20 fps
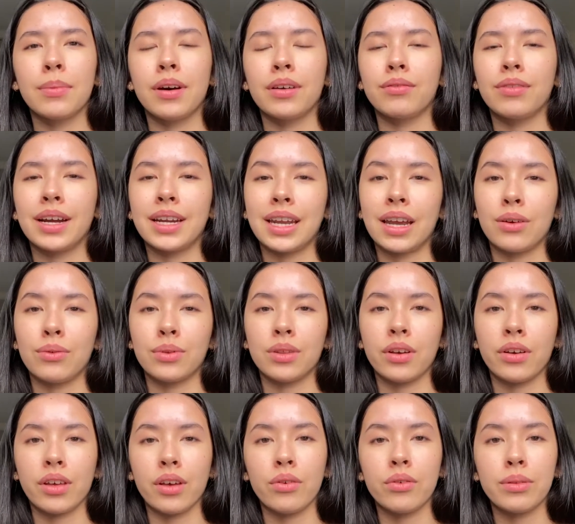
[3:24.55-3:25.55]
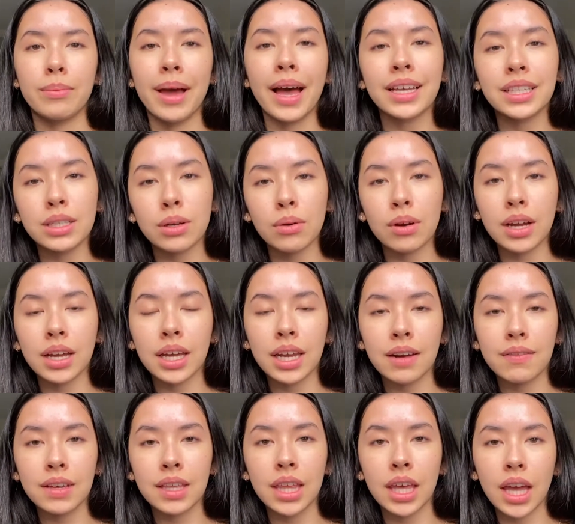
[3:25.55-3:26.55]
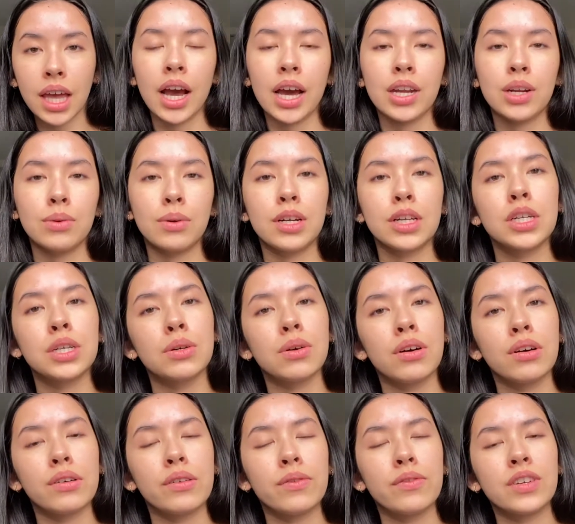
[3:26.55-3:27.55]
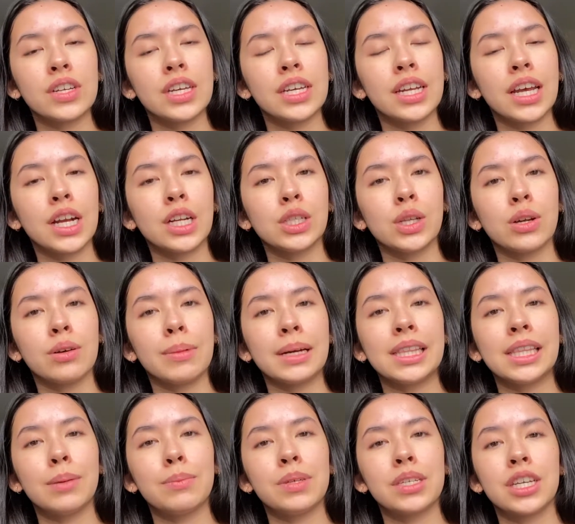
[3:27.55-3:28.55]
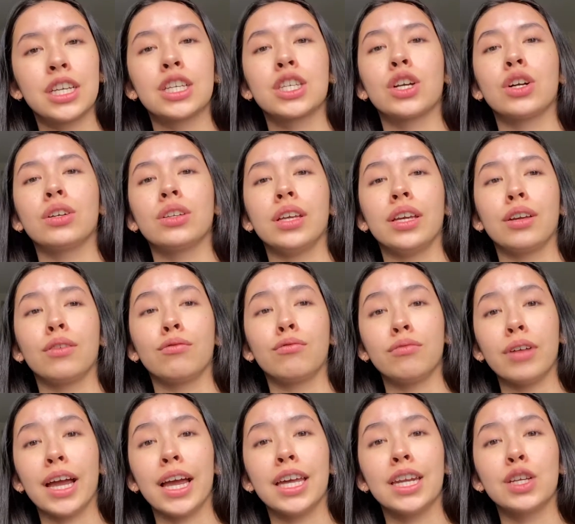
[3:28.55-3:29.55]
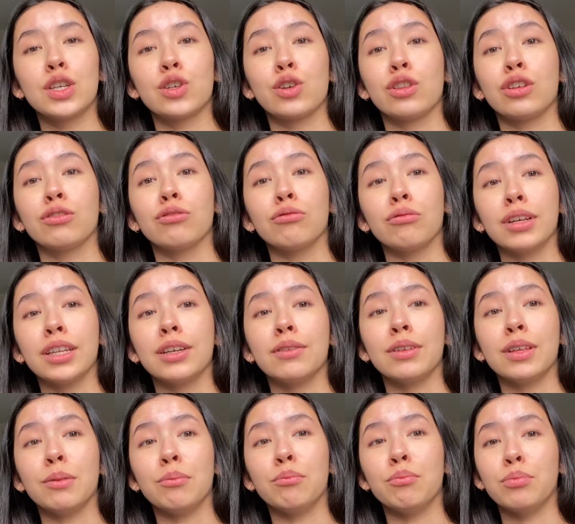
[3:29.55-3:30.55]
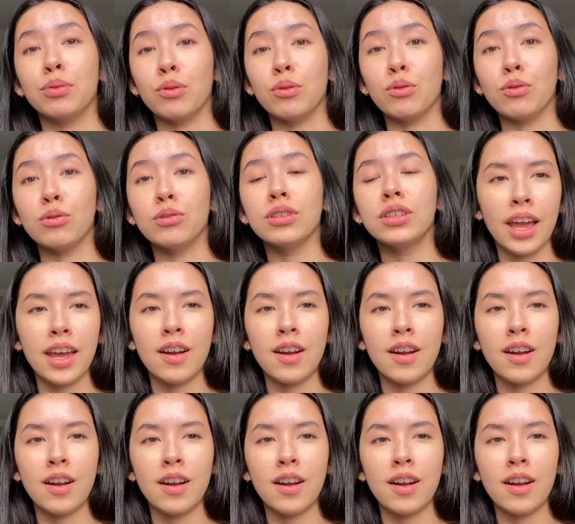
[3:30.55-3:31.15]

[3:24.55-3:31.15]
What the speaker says: but right now with like all the mask wearing and everything, I don't wear it too often, and a lot of my lipsticks are like red, so they're really bold,